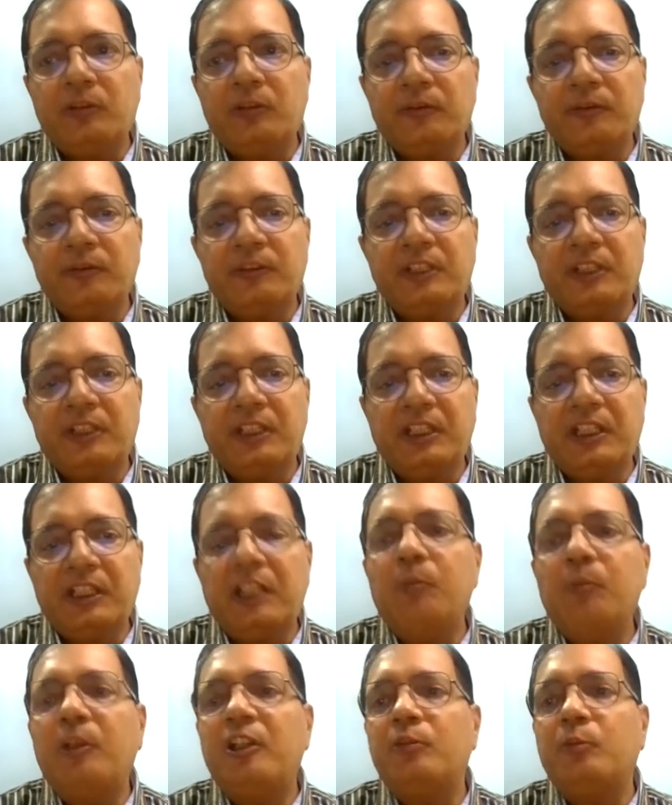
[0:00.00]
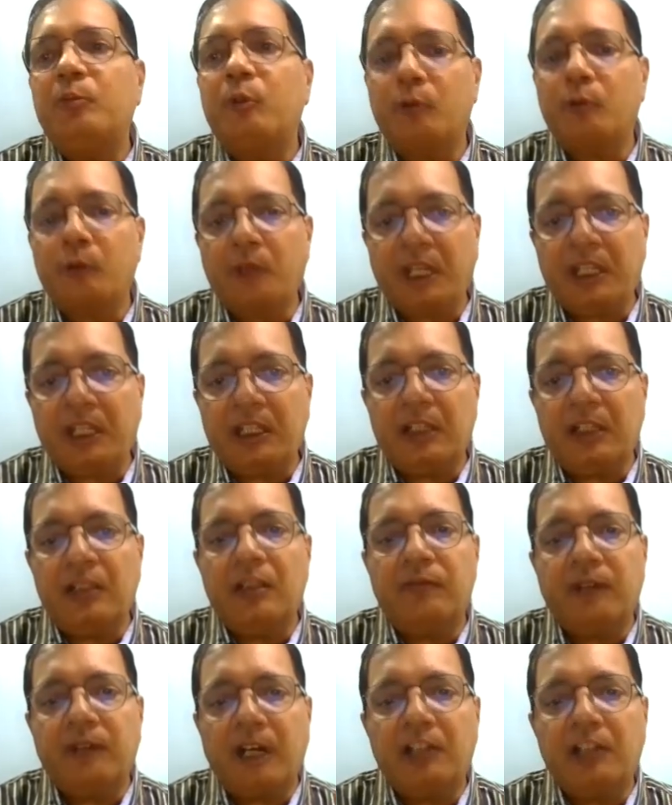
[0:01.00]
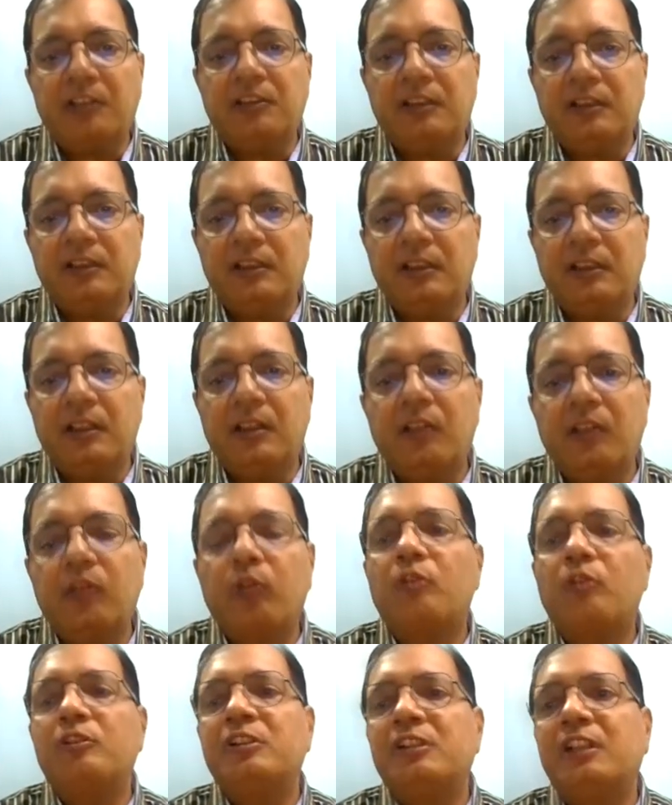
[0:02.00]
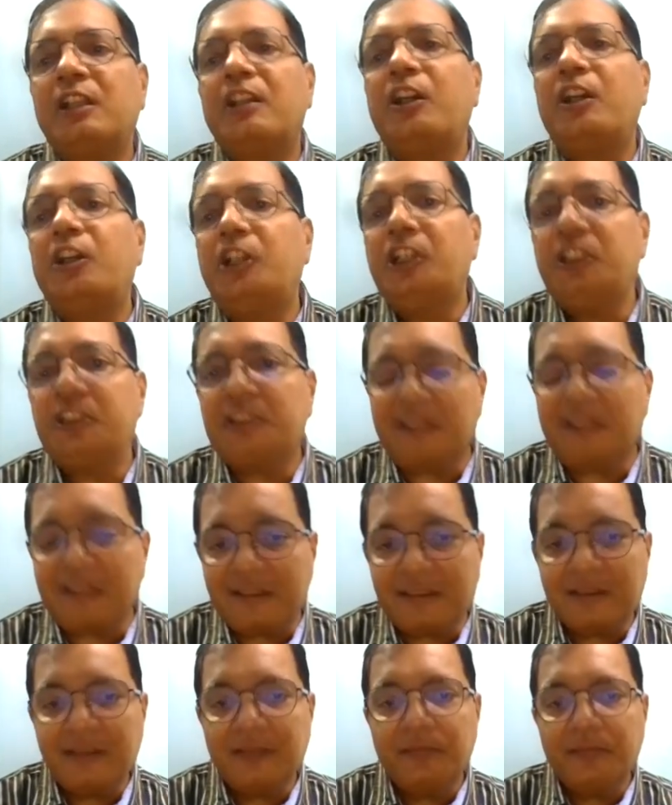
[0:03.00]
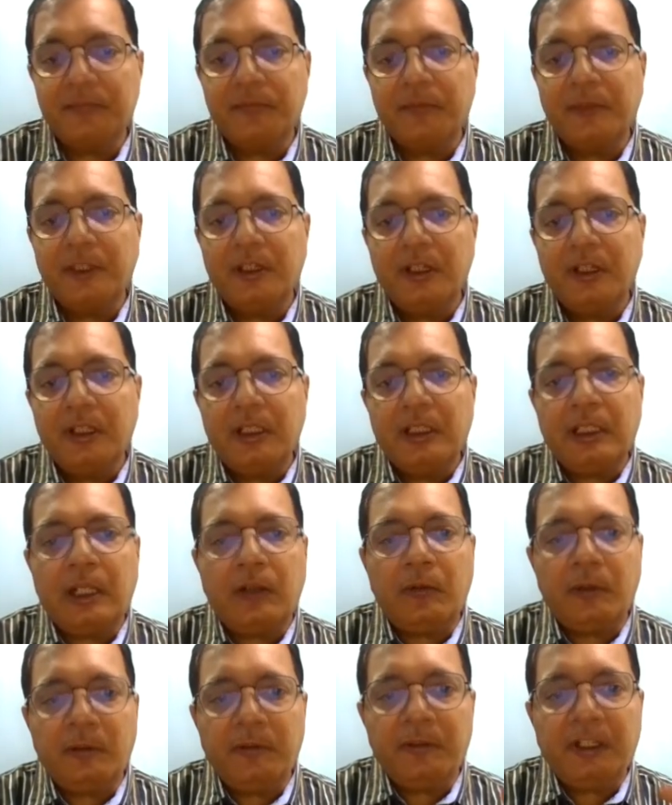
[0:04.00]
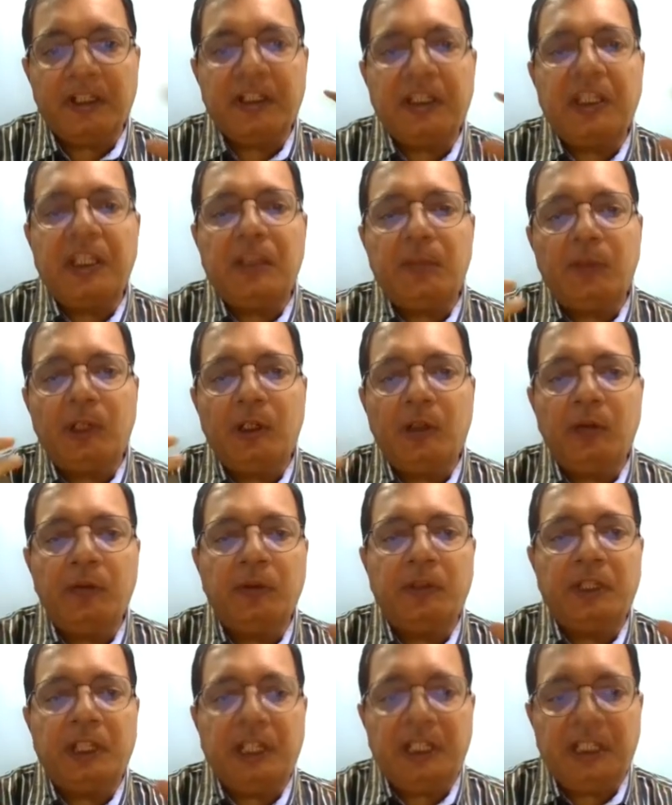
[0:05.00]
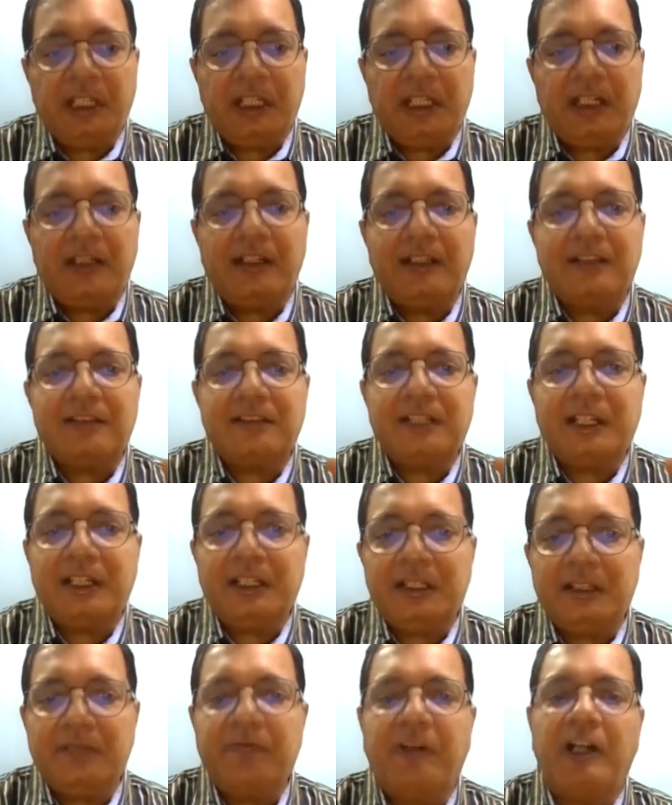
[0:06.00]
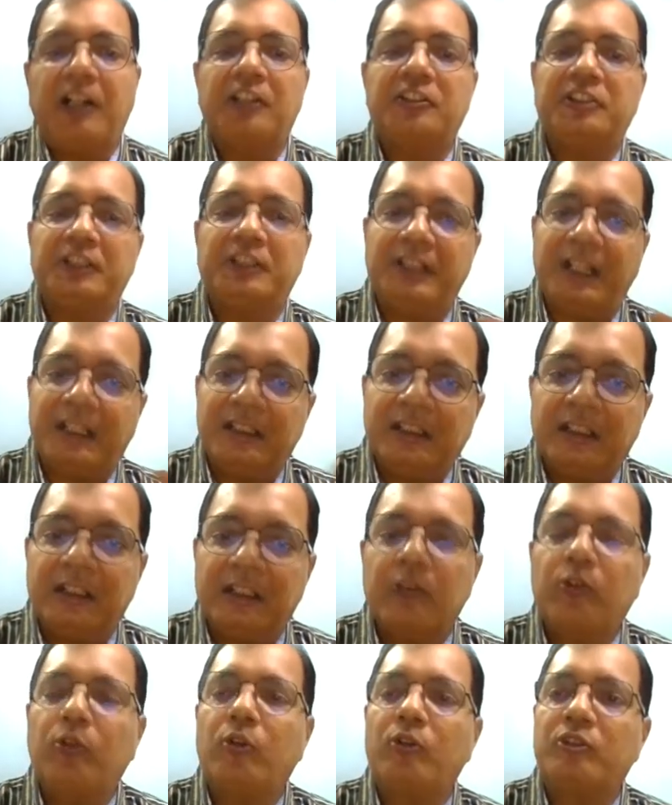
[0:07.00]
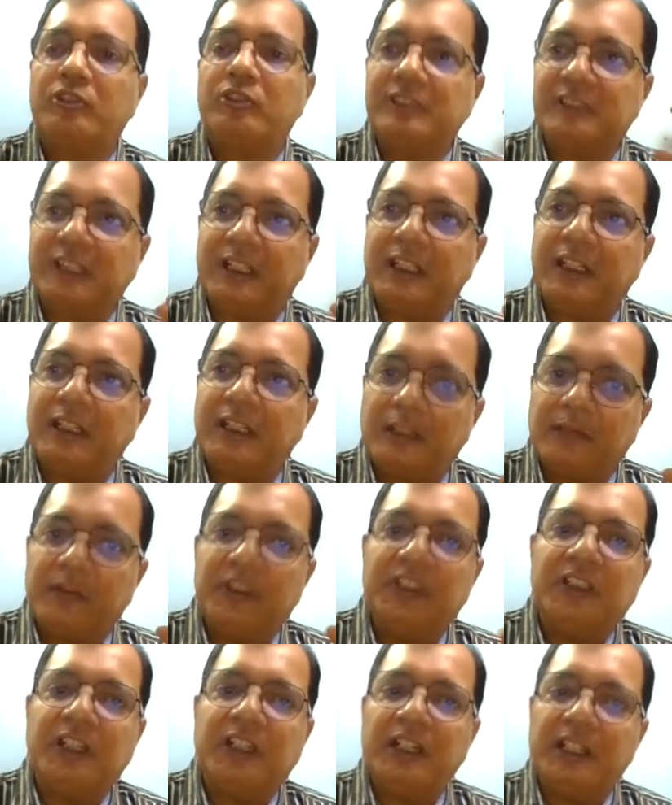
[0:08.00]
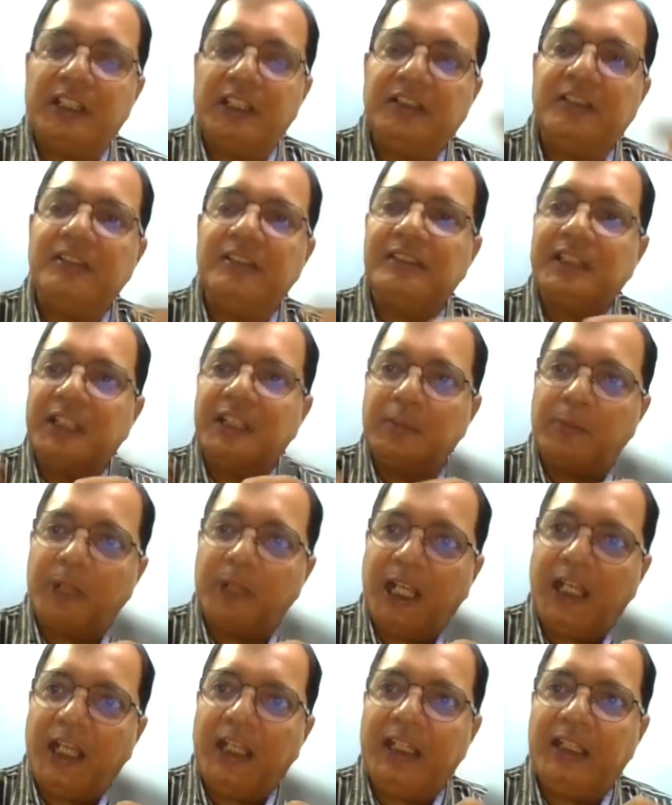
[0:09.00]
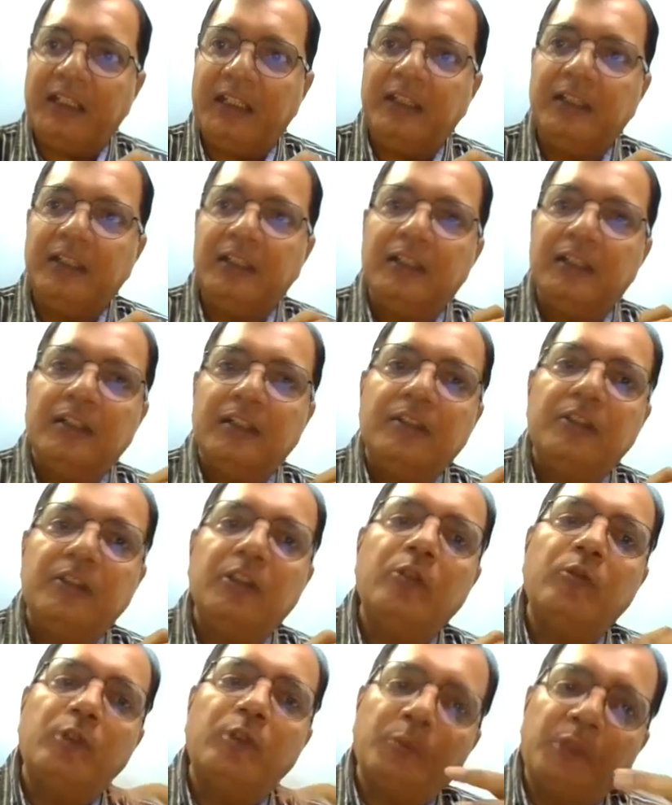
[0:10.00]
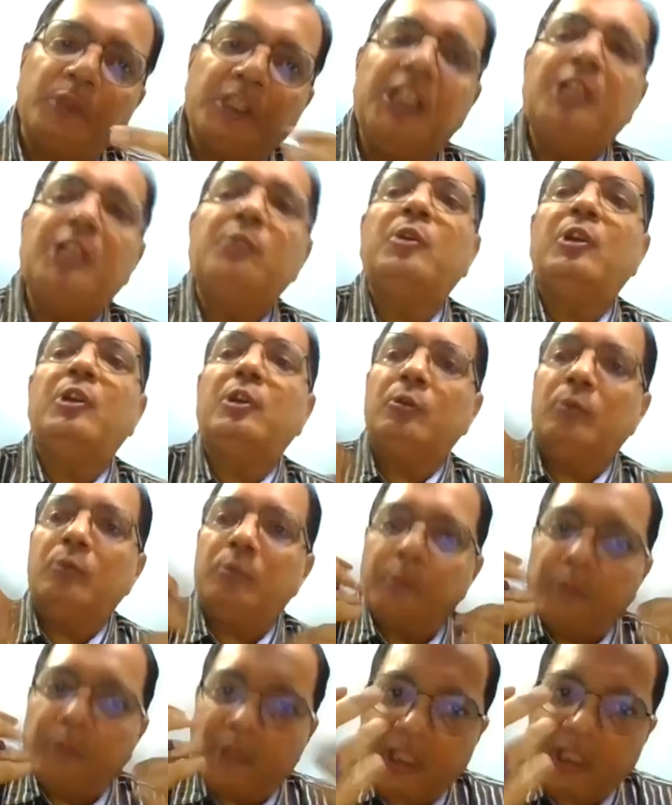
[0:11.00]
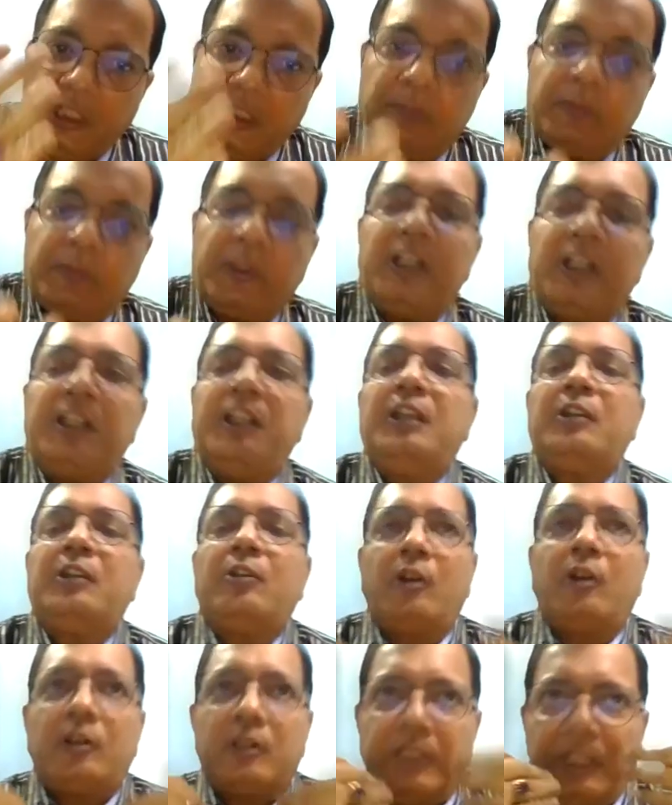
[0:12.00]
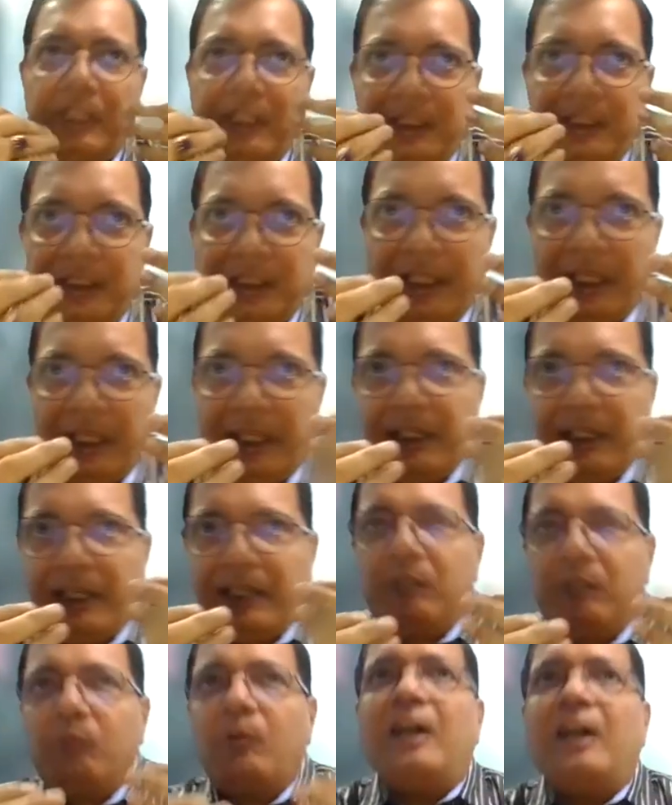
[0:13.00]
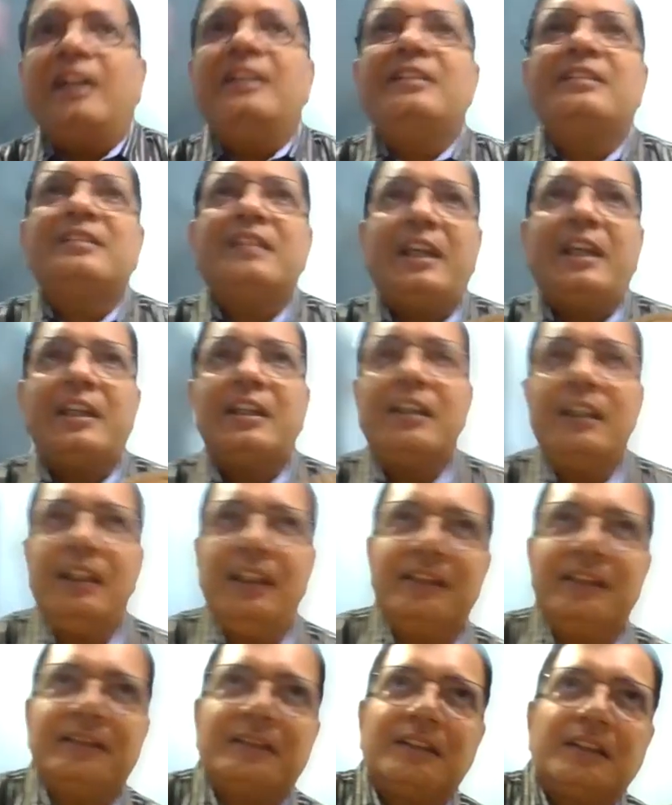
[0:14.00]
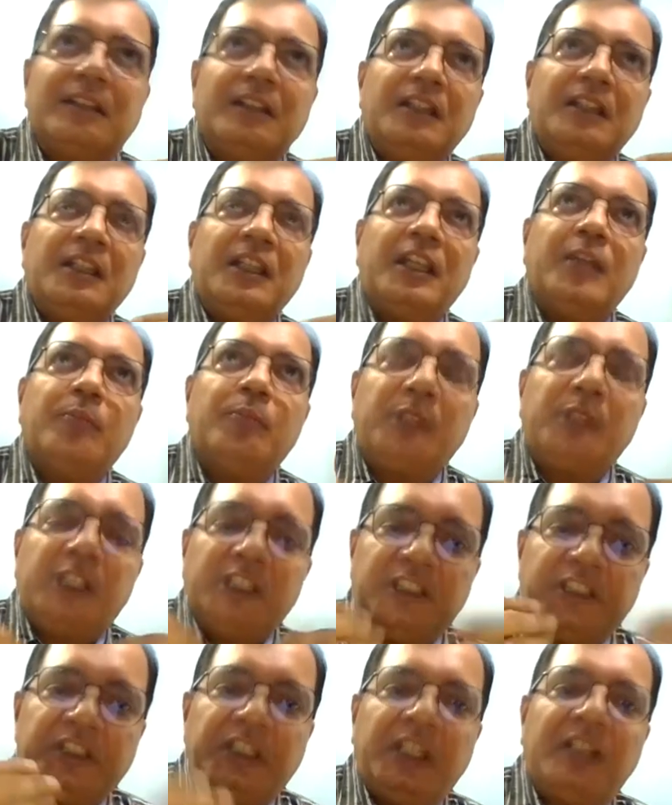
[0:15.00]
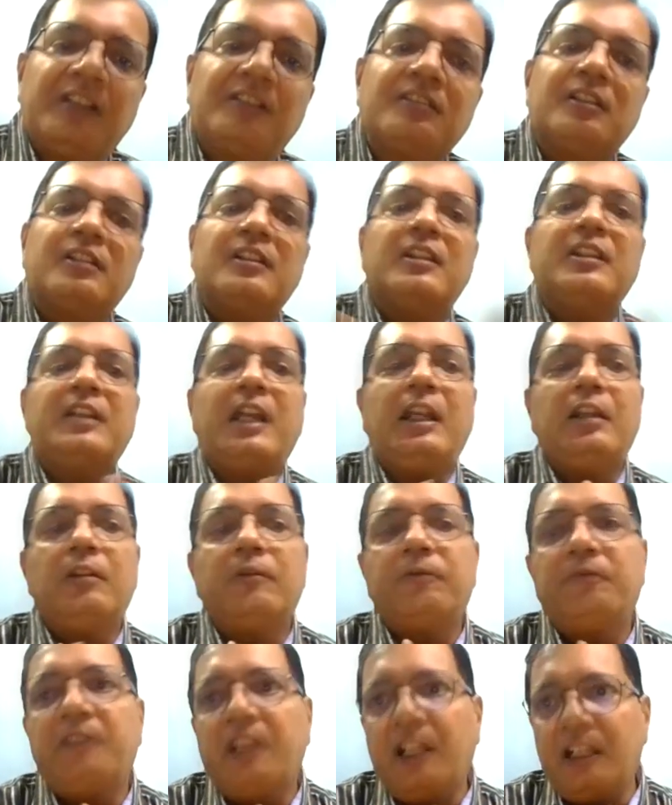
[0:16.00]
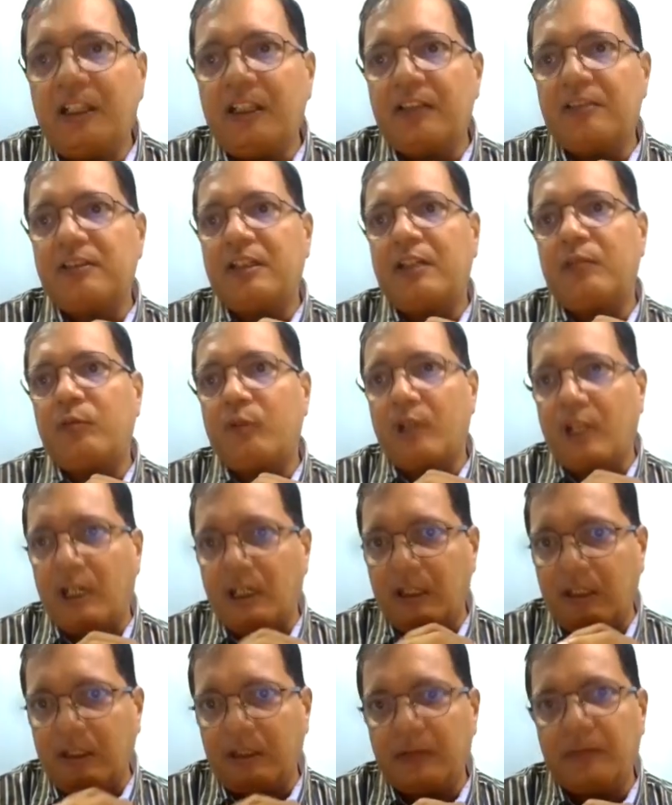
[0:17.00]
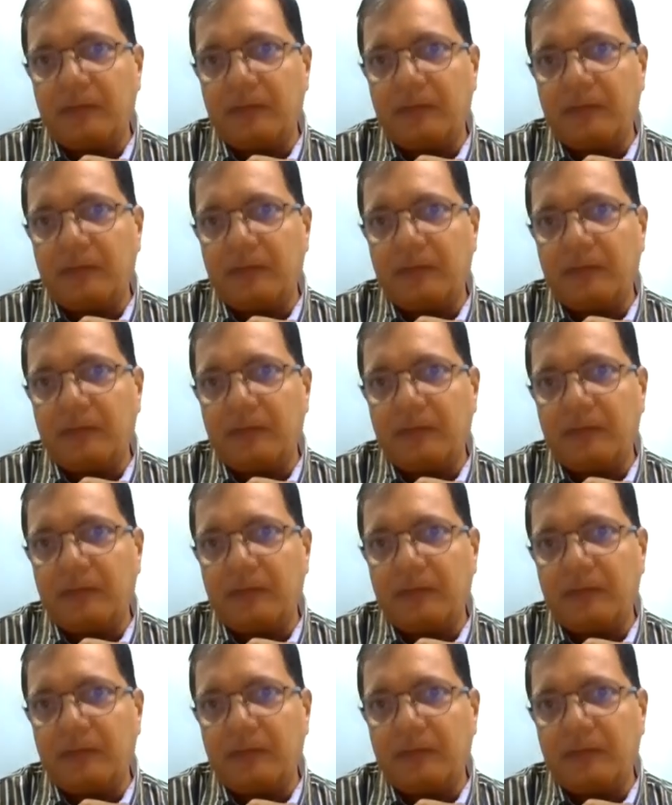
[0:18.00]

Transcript: of three elements put together: the function, the resource, and the conditions. Now, if you are able to really understand the function and the resources and under which conditions they apply, you would be able to really predict or in advance at least appreciate certain kind of failures that would occur.